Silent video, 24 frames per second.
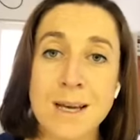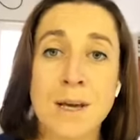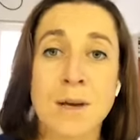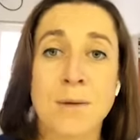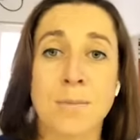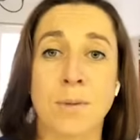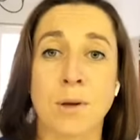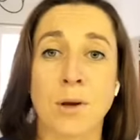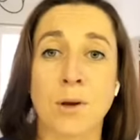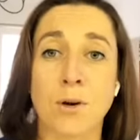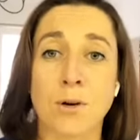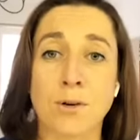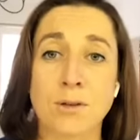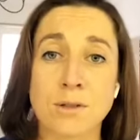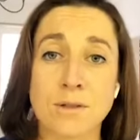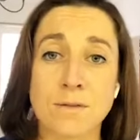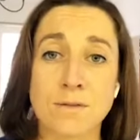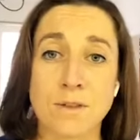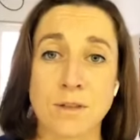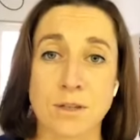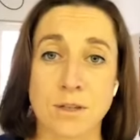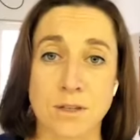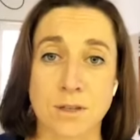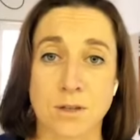because of
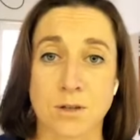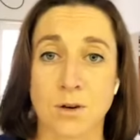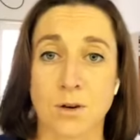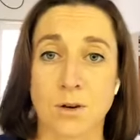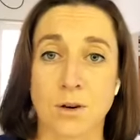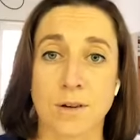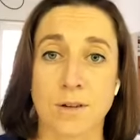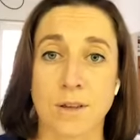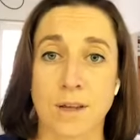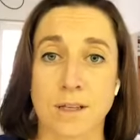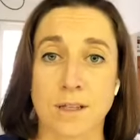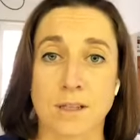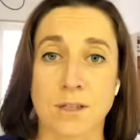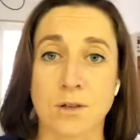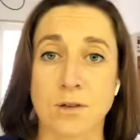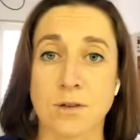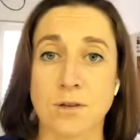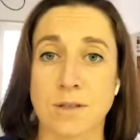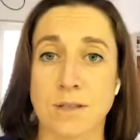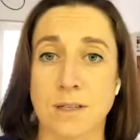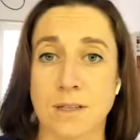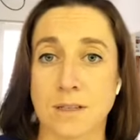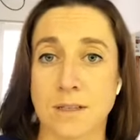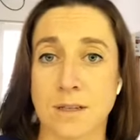the stock that's
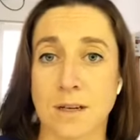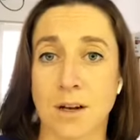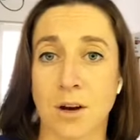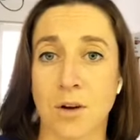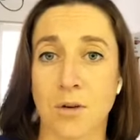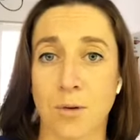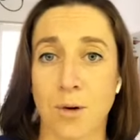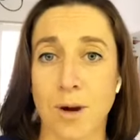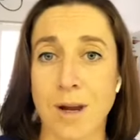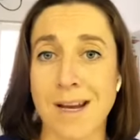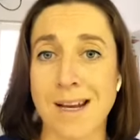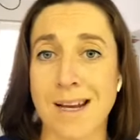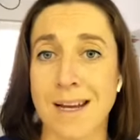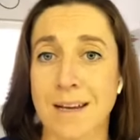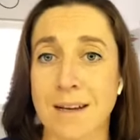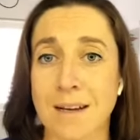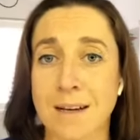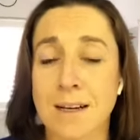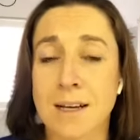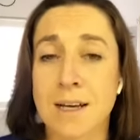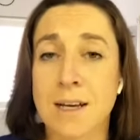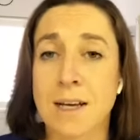used as an ingredient,